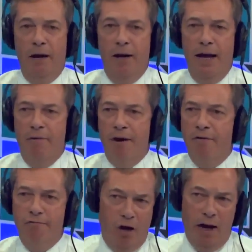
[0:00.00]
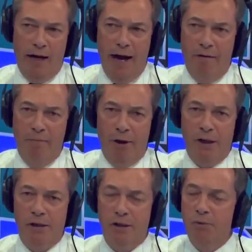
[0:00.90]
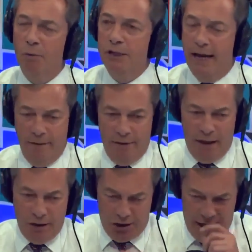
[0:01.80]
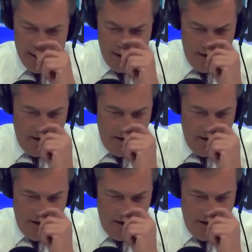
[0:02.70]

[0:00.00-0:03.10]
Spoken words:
O'Leary from Ryanair in Brussels towards the end of last year,